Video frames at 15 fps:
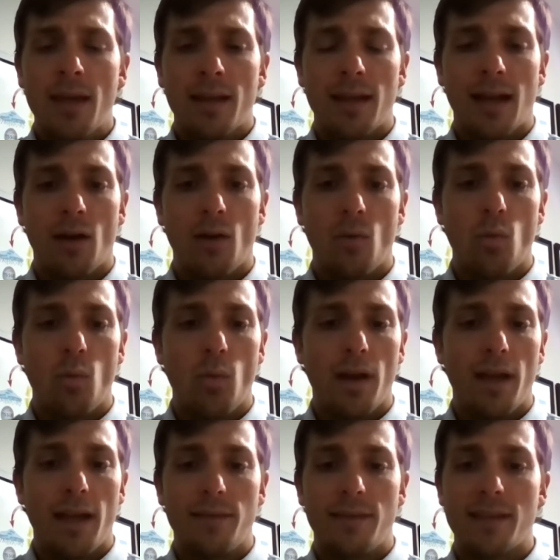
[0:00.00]
Now,
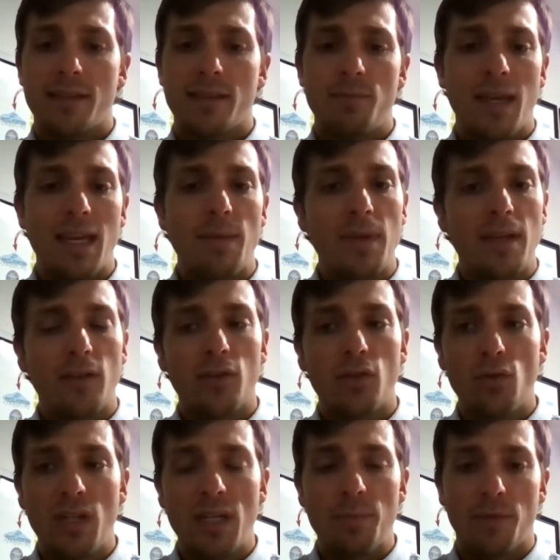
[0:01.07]
eh, this is maybe
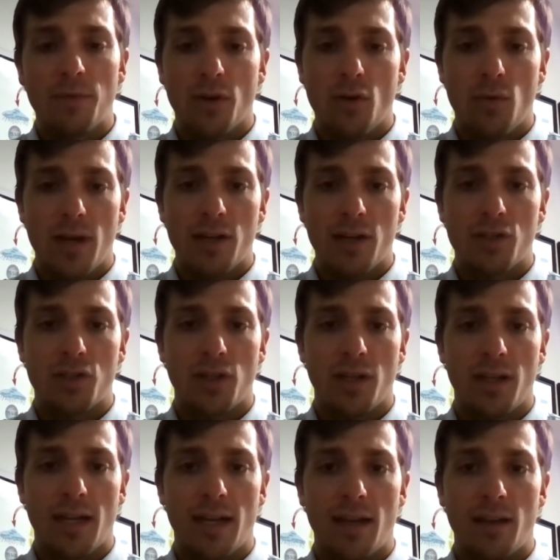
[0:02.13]
too deep of a
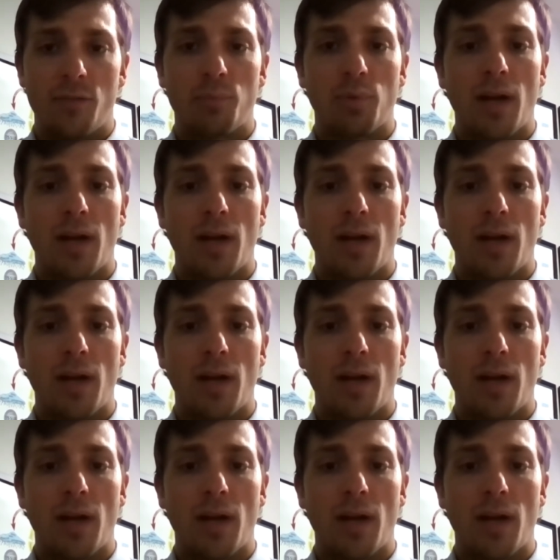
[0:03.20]
question and it's